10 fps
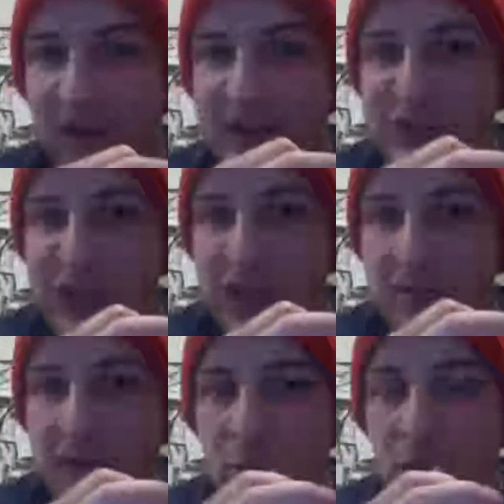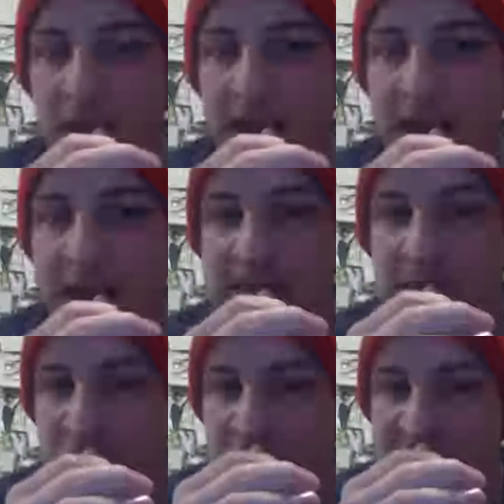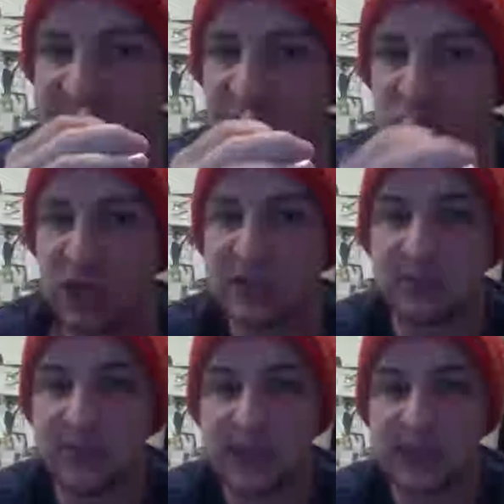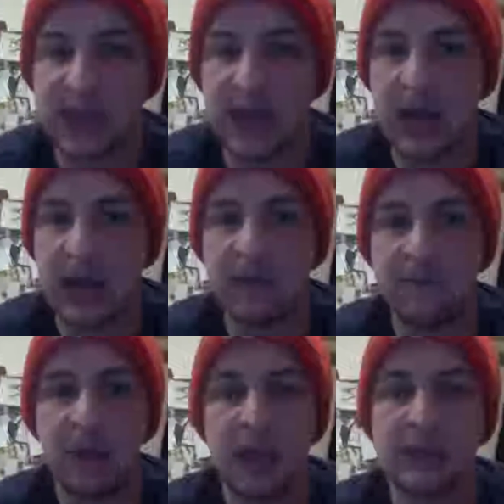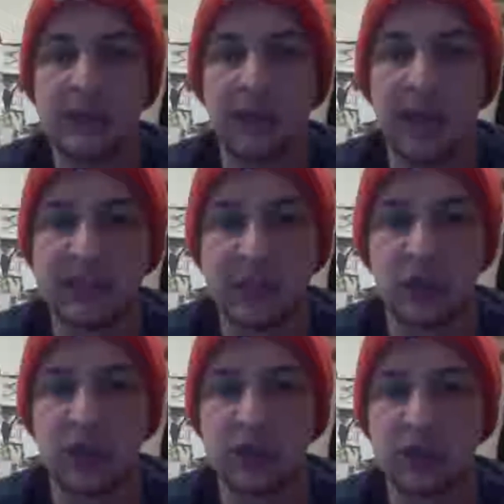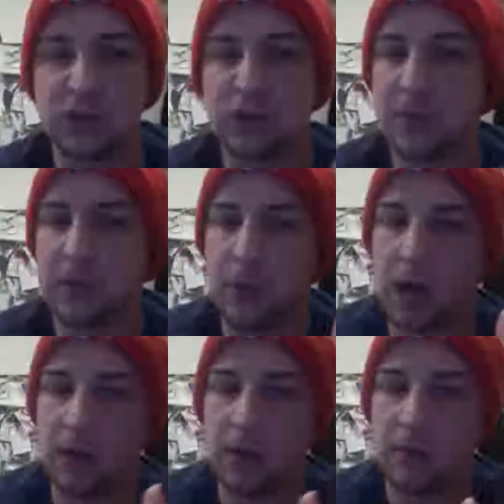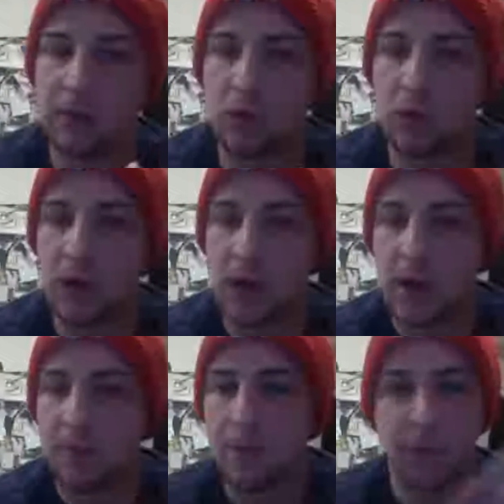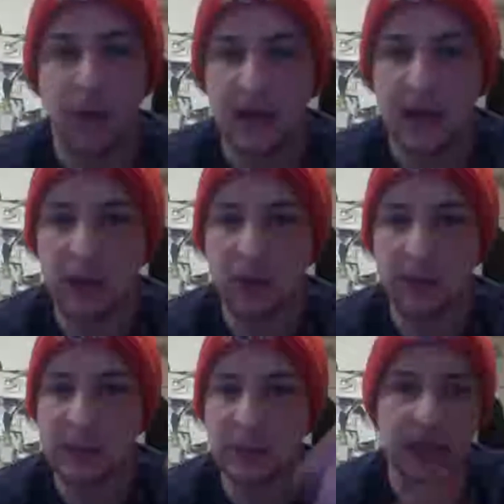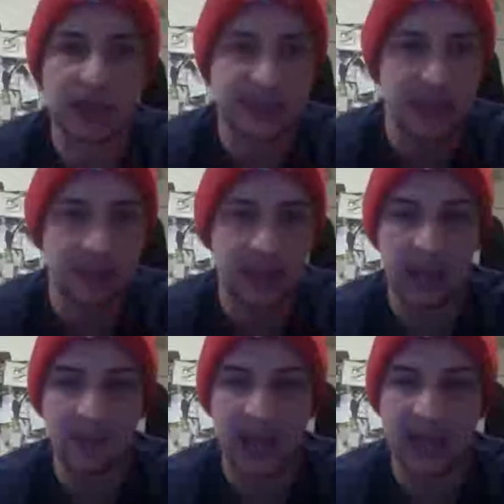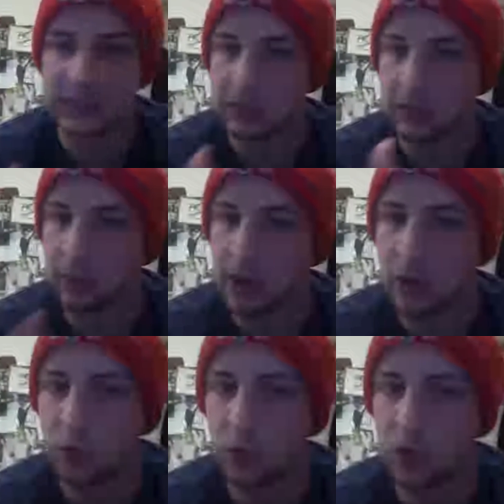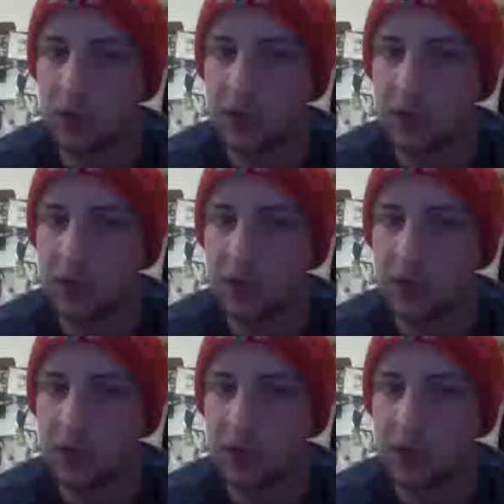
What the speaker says: GM, he wanted guys that could knock down shots from outside, some guys that could distribute the ball a little bit more. But Brandon Ingram is playing the same game as a LeBron would,